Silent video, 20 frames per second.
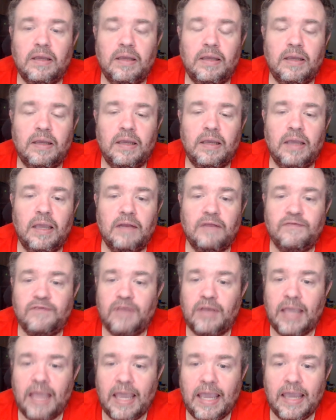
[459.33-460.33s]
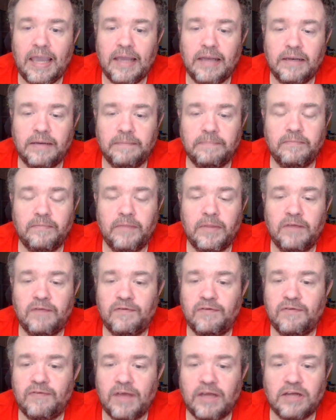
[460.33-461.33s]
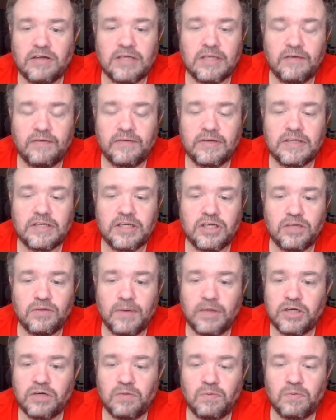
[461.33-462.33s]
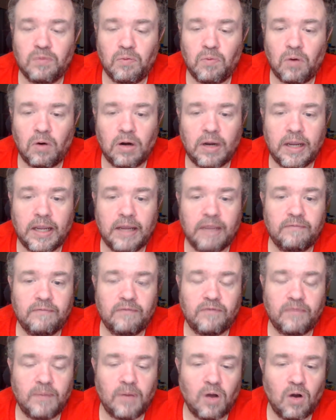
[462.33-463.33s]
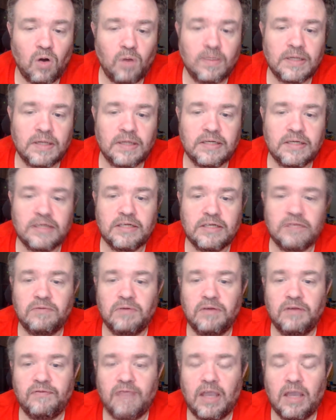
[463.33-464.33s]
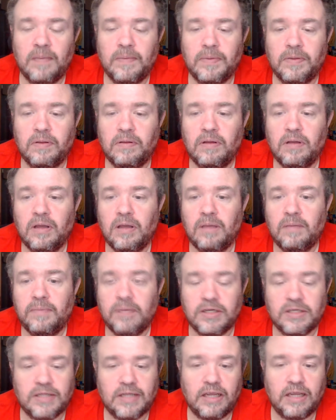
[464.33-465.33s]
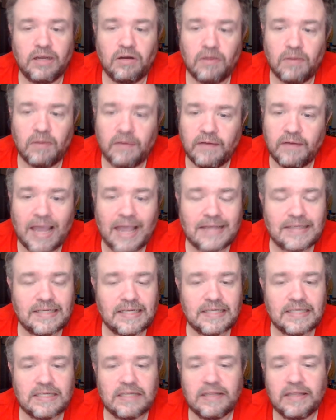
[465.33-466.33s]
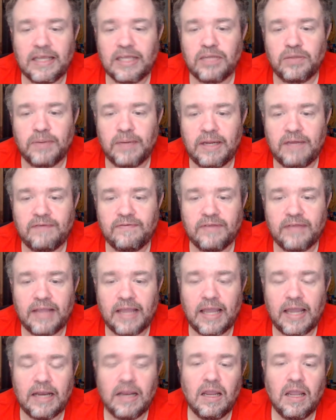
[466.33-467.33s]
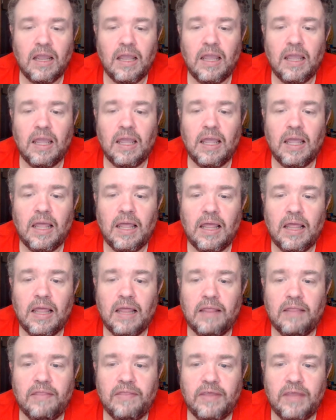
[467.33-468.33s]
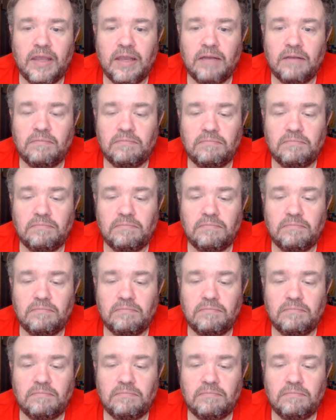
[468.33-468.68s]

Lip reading: And if you can't, if you find yourself in a situation where working from home isn't really viable, because say you don't have the access to things you need for that, then